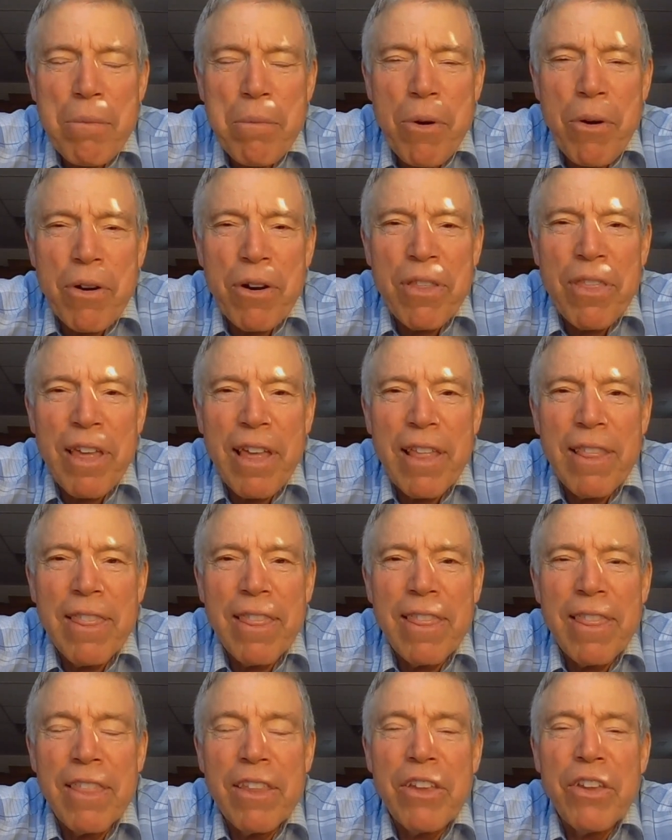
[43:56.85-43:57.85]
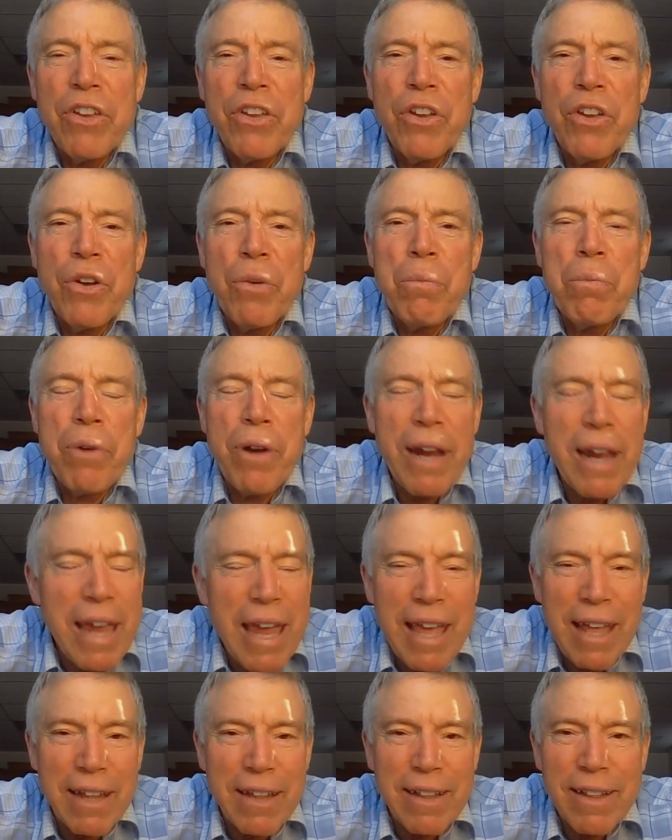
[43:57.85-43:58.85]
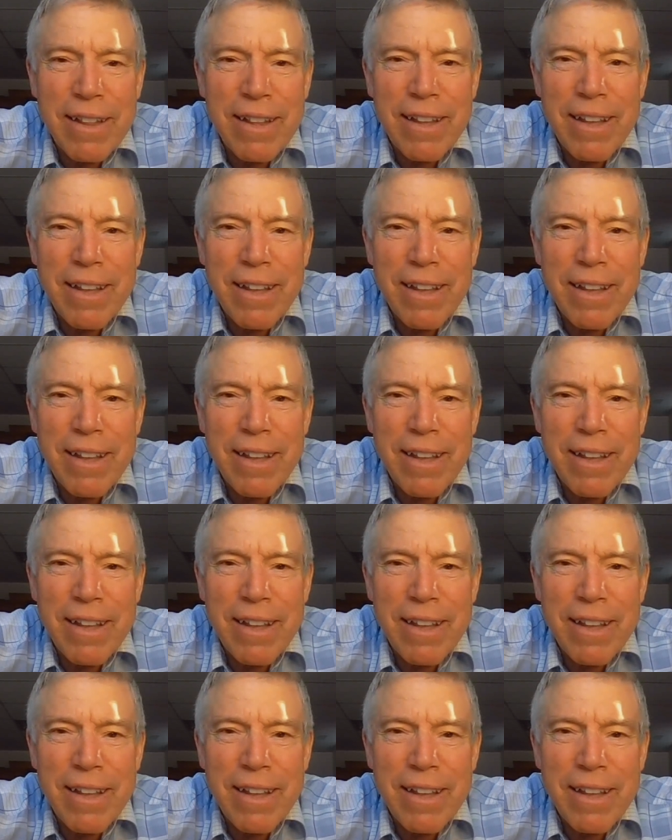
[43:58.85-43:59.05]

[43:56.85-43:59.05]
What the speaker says: more than you bring in,